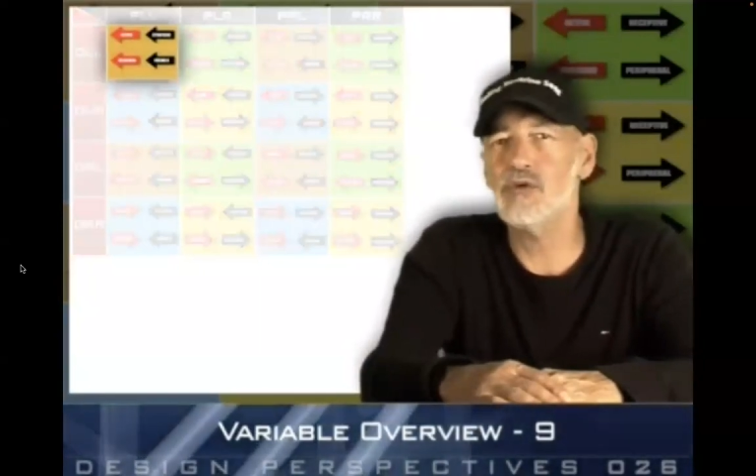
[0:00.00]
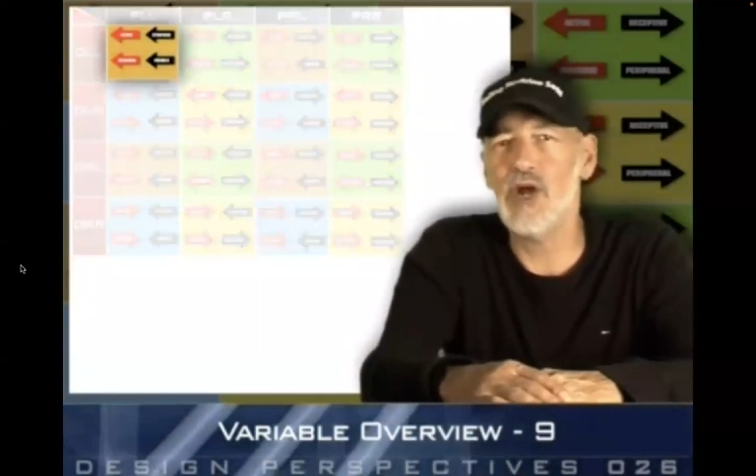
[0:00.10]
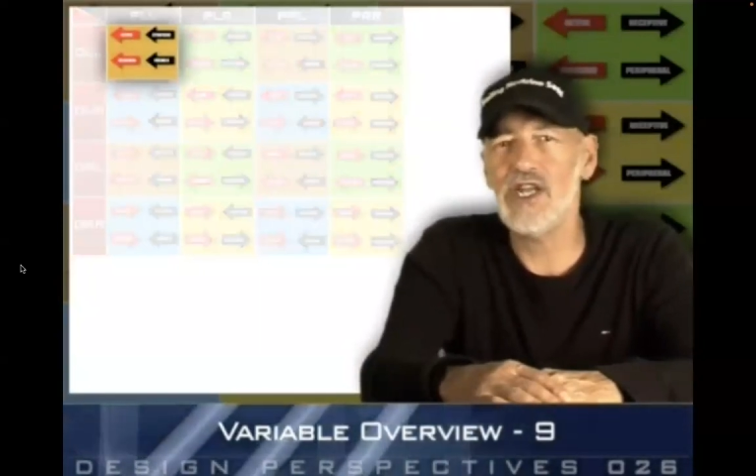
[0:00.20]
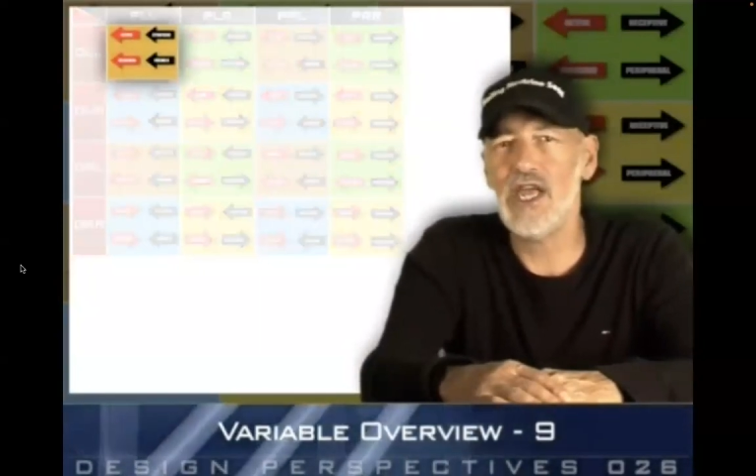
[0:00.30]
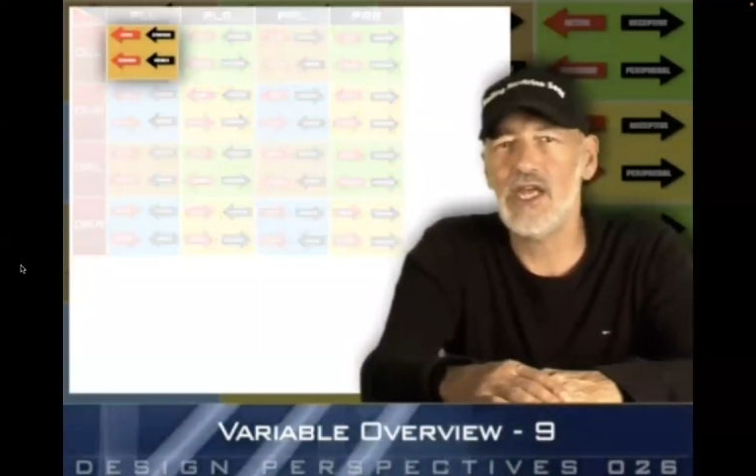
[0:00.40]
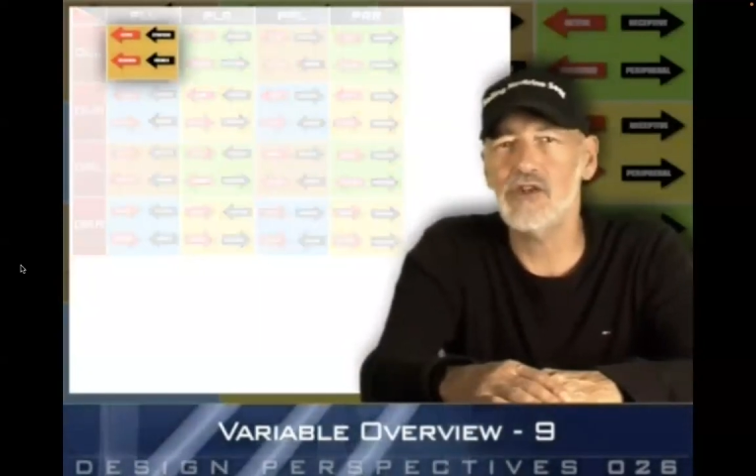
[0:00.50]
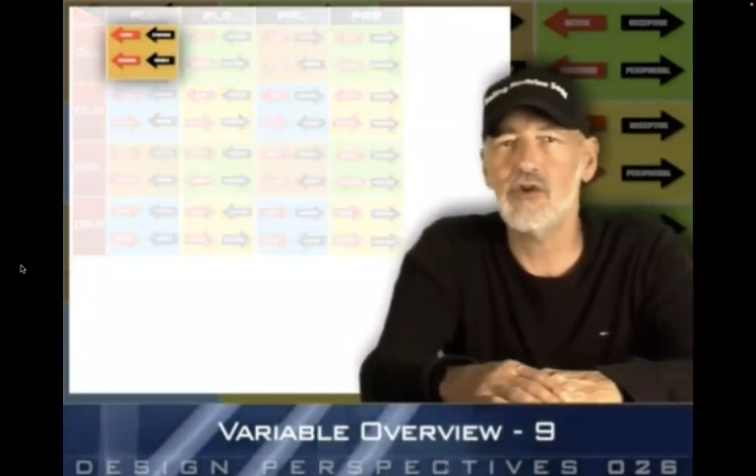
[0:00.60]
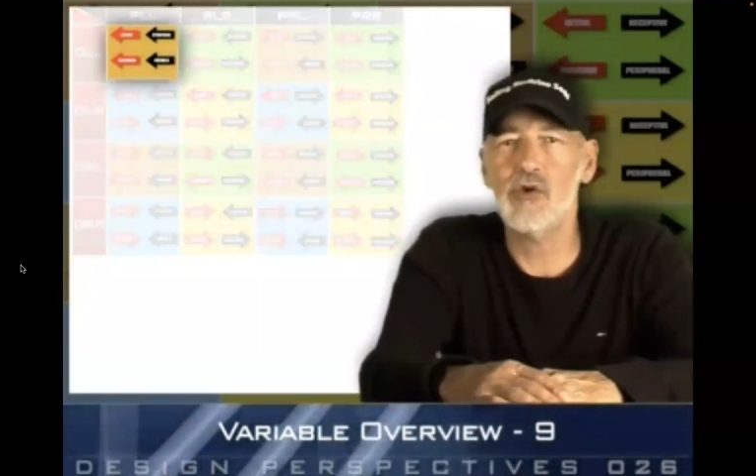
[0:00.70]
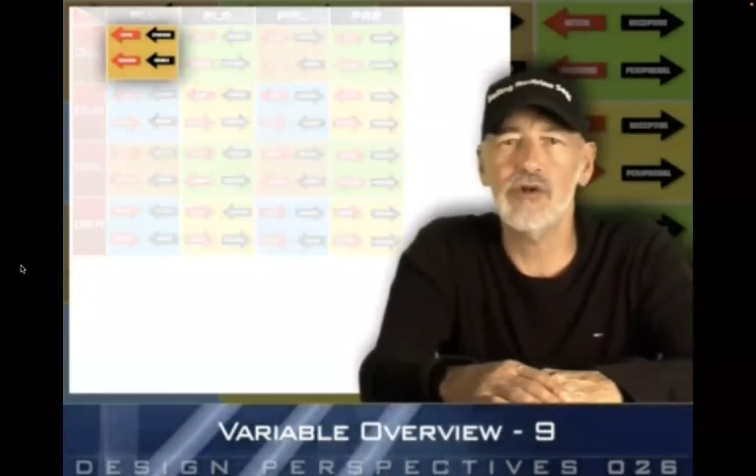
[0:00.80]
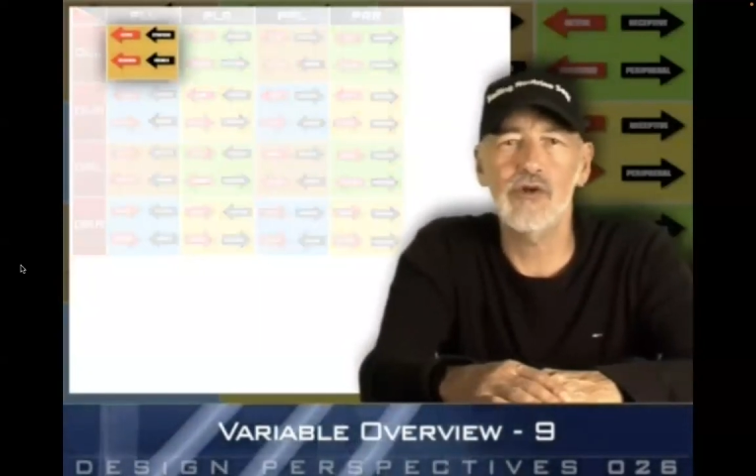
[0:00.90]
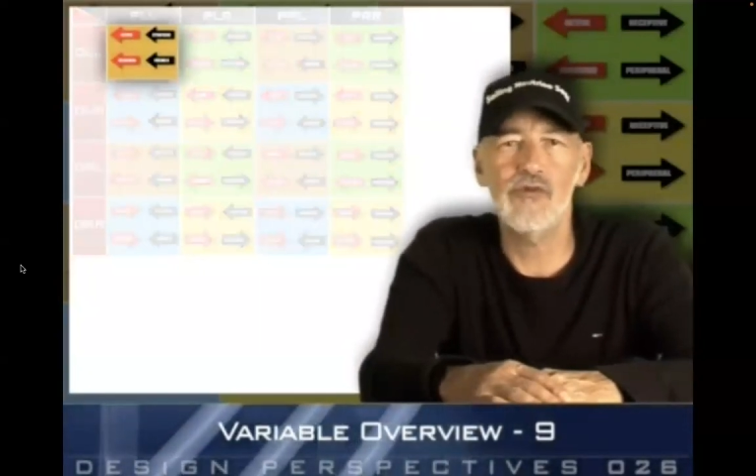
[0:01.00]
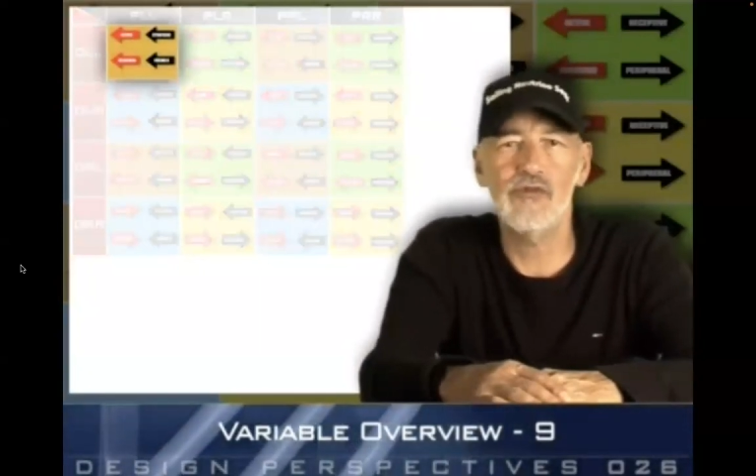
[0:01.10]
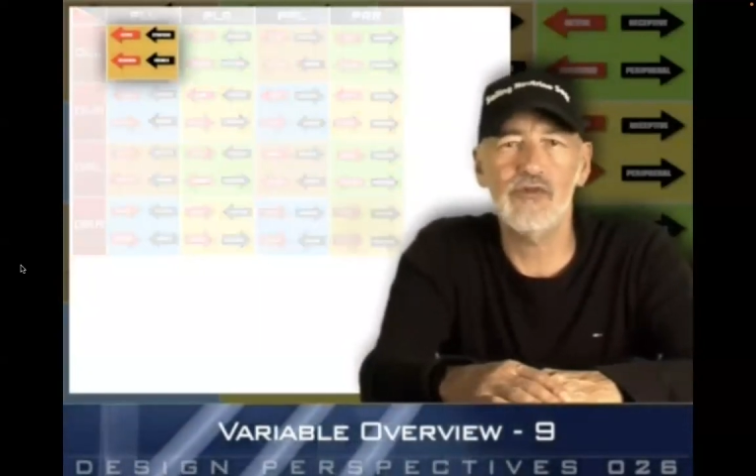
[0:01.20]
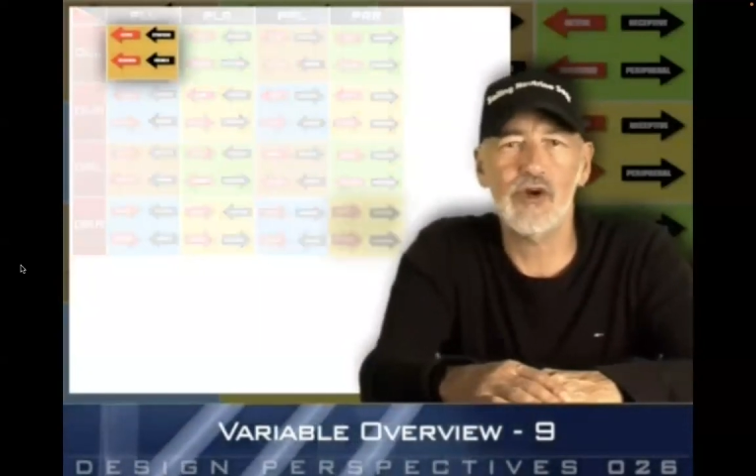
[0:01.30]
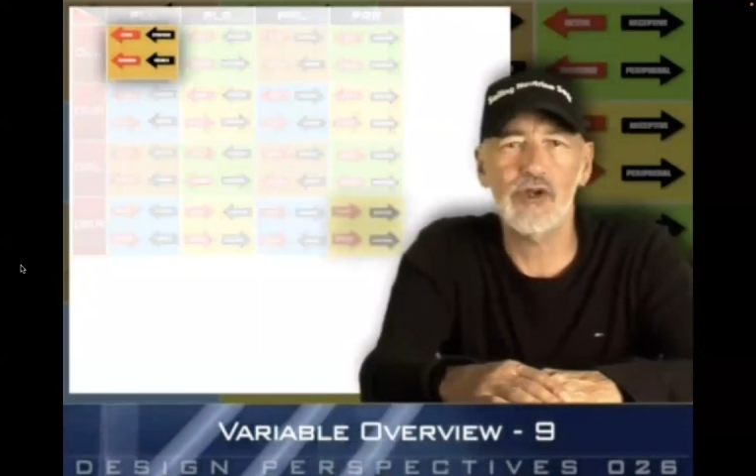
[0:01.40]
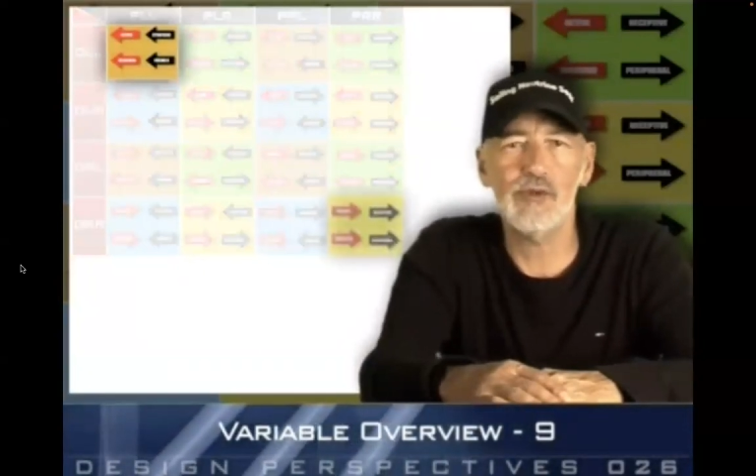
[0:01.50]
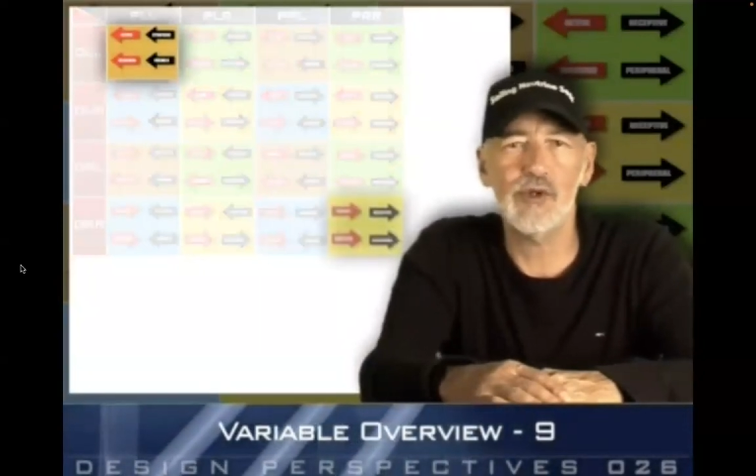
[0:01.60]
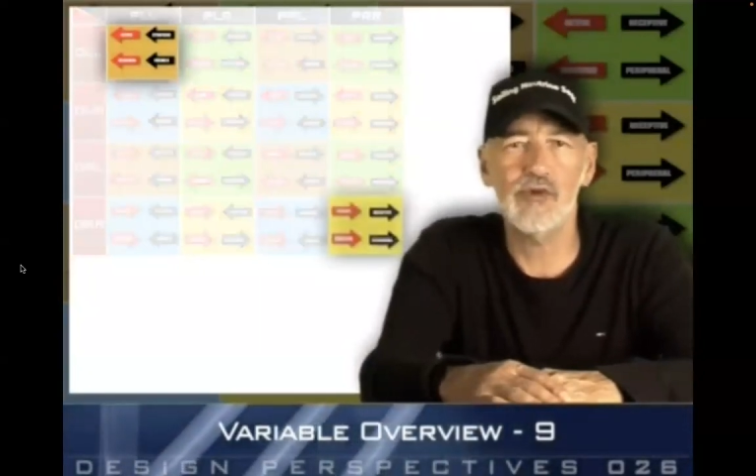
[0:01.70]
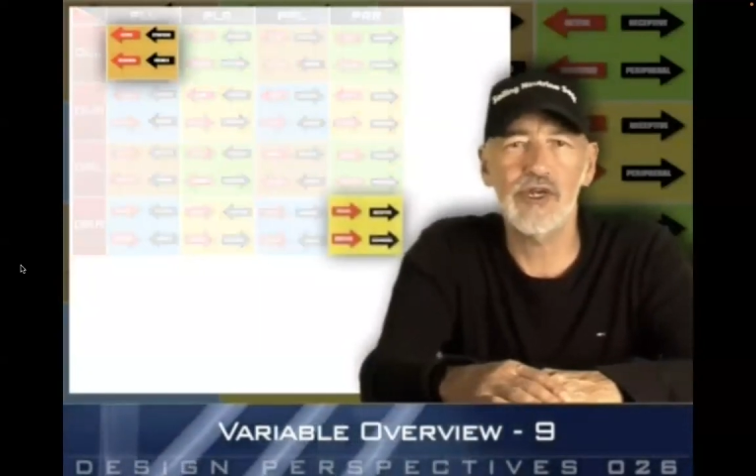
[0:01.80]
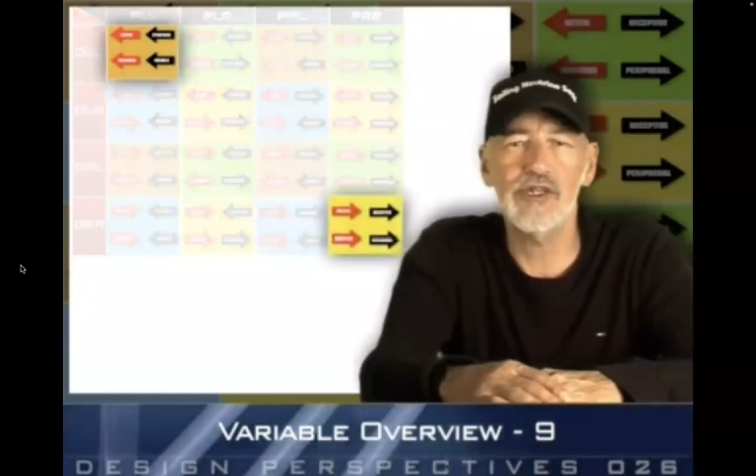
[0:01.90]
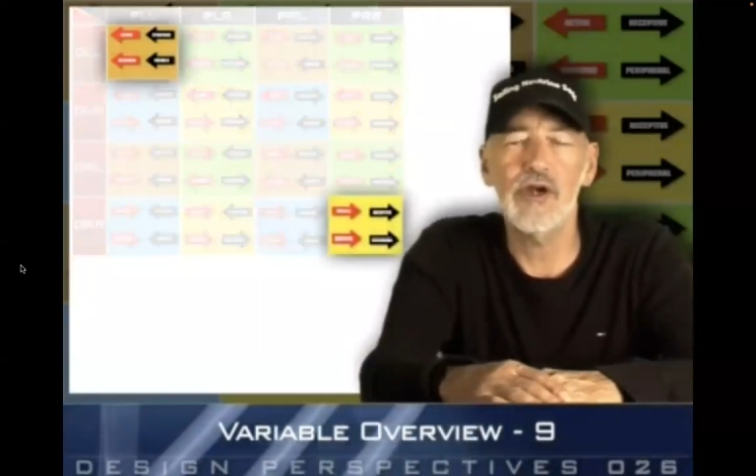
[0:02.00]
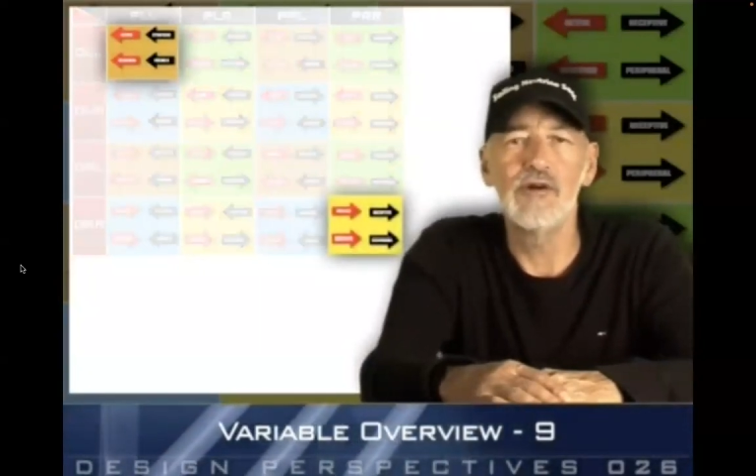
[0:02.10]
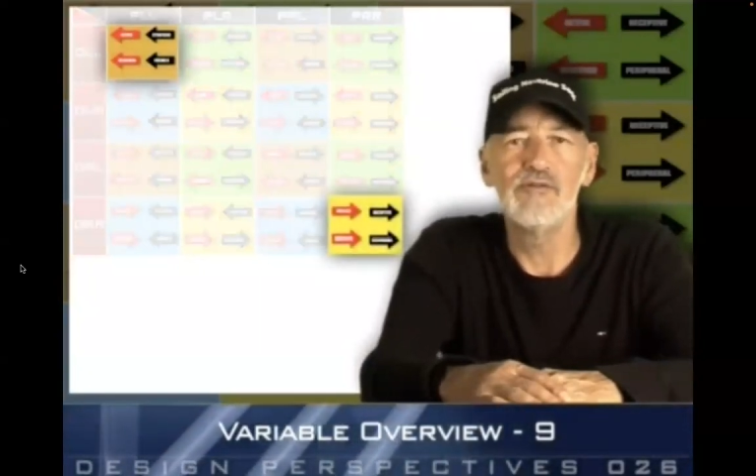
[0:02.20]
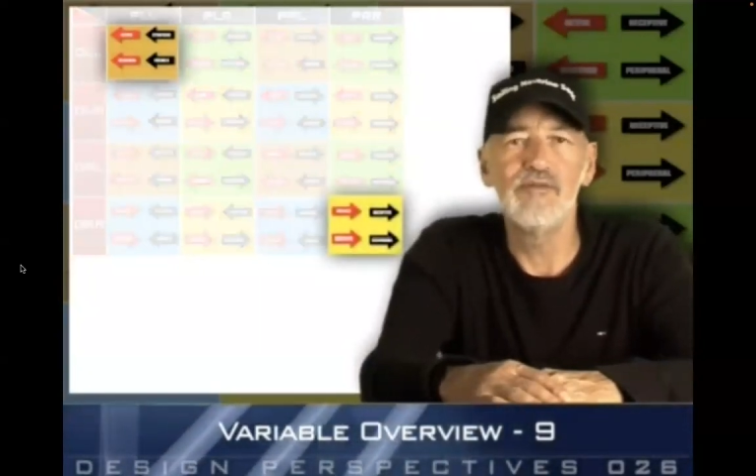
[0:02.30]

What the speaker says: right-hand corner of the variable grid,